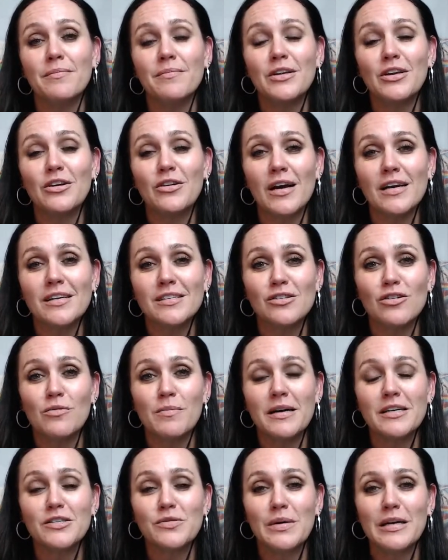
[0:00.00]
You guys know
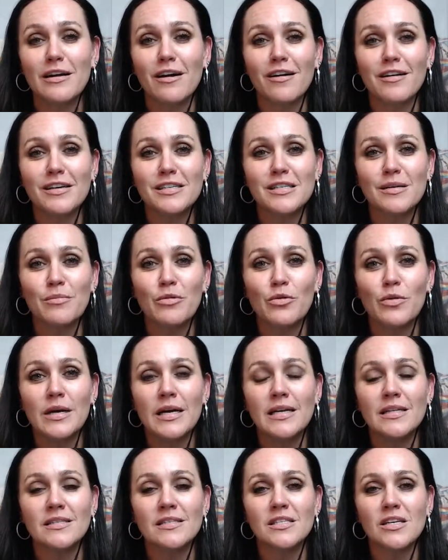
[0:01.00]
my sweetheart is a Marine,